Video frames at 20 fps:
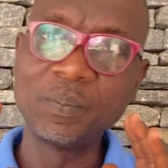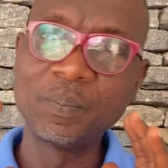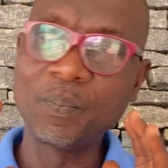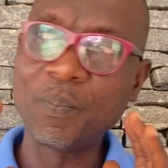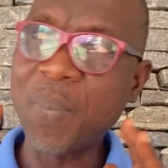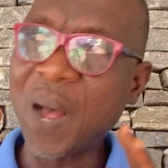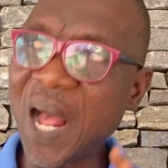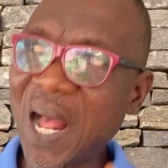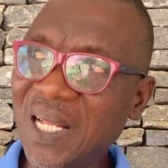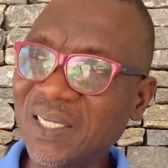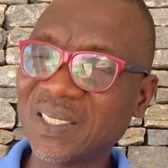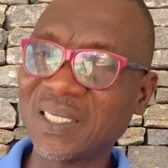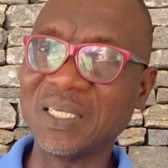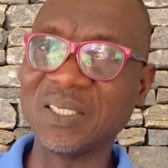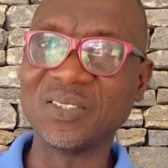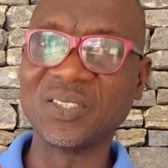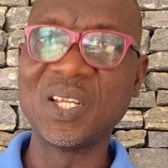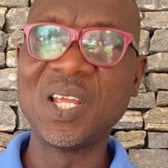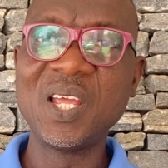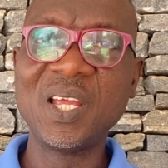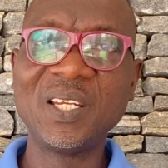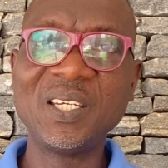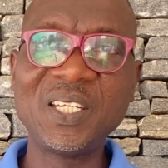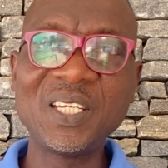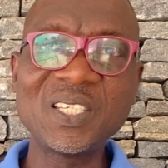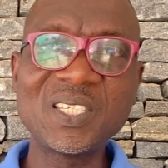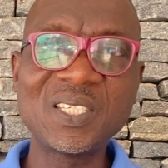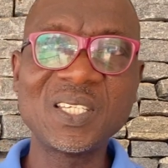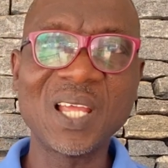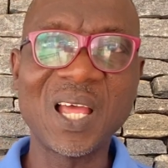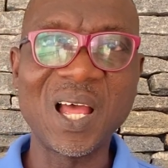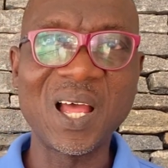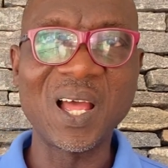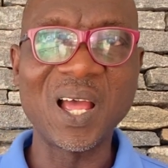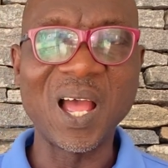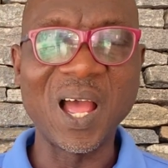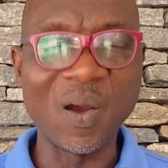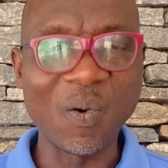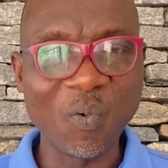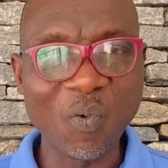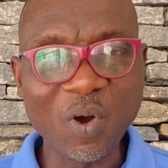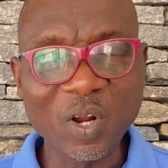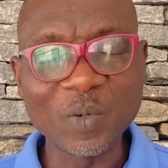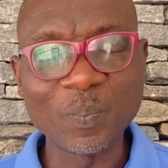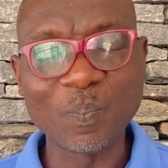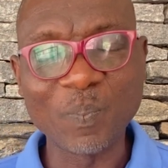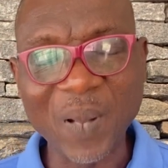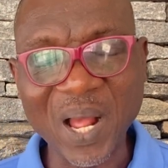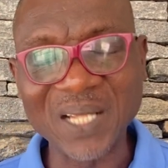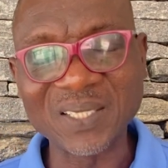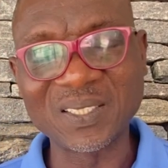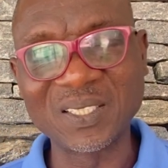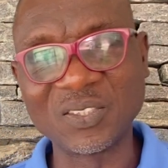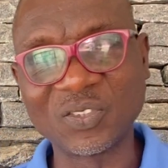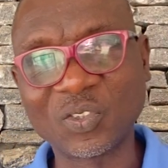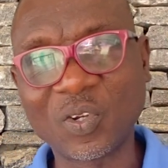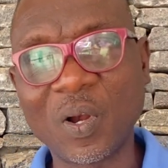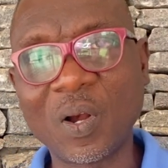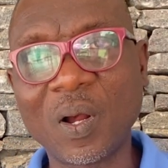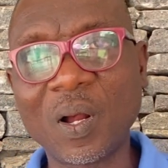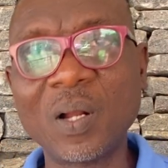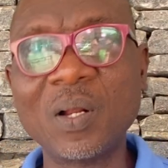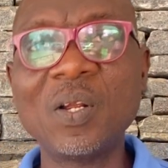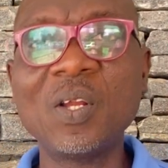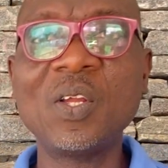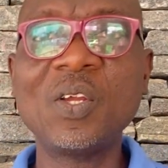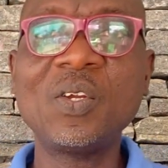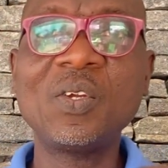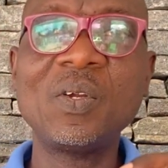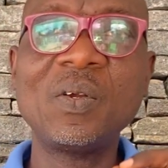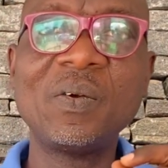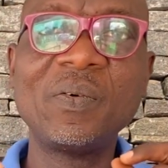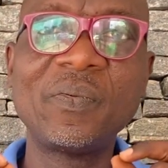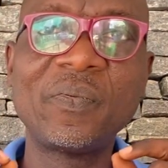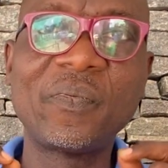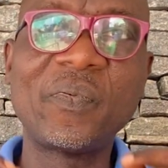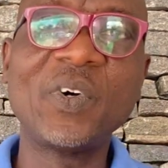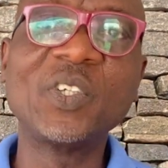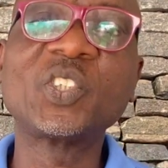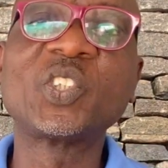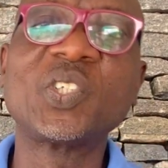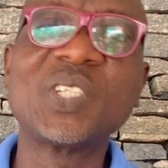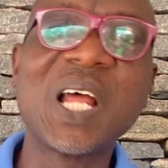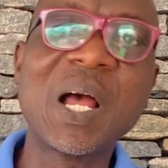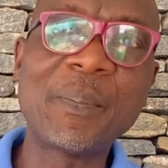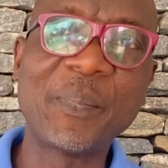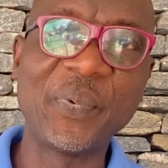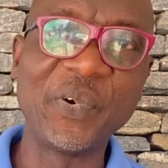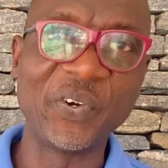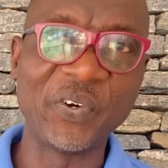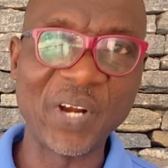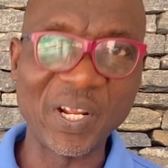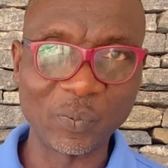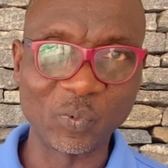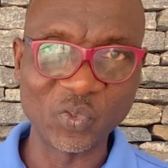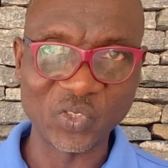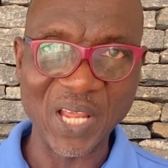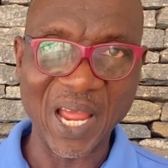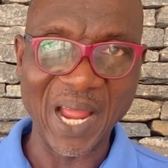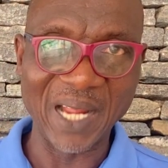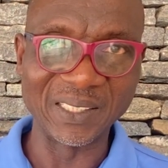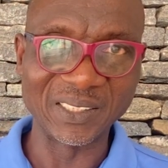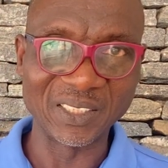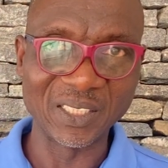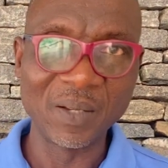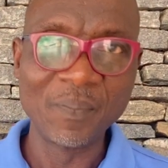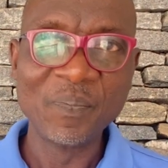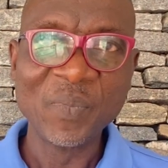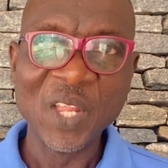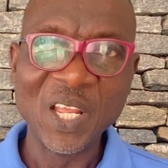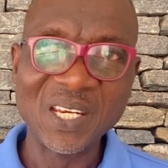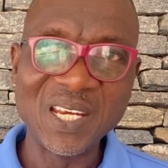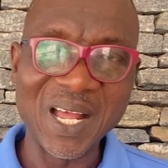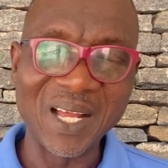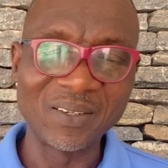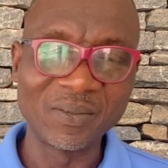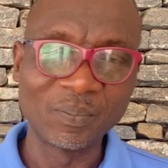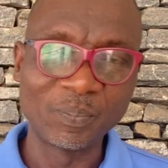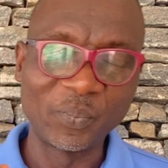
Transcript: Parsons, these are what Parsons call functional prerequisites. That